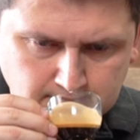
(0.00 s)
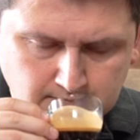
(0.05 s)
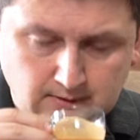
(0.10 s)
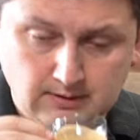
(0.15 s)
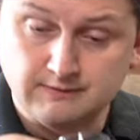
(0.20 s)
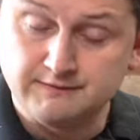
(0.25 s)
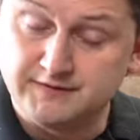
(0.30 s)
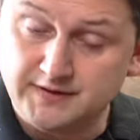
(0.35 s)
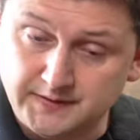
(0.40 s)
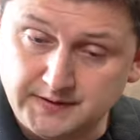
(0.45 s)

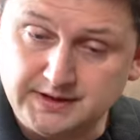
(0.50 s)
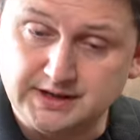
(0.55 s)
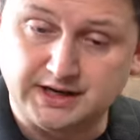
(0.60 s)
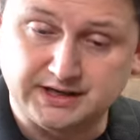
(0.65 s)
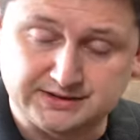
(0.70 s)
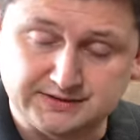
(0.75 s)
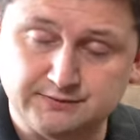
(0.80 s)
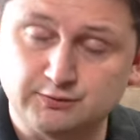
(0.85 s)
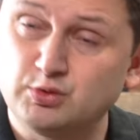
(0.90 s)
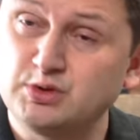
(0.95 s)
Mm, very
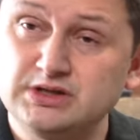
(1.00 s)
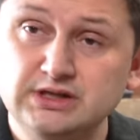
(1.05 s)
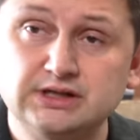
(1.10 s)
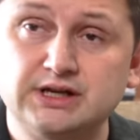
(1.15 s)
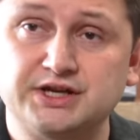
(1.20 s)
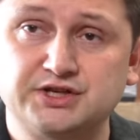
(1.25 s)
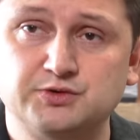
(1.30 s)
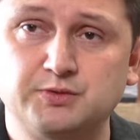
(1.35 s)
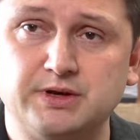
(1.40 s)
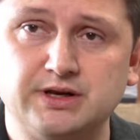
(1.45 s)
nice, really
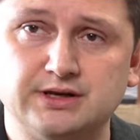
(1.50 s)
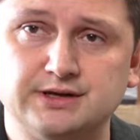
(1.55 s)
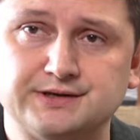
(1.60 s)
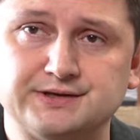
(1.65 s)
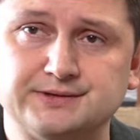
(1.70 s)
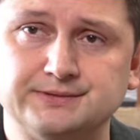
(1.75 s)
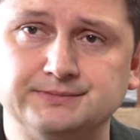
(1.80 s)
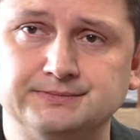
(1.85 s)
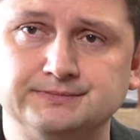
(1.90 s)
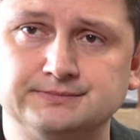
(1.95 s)
nice
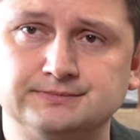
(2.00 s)
sweetness.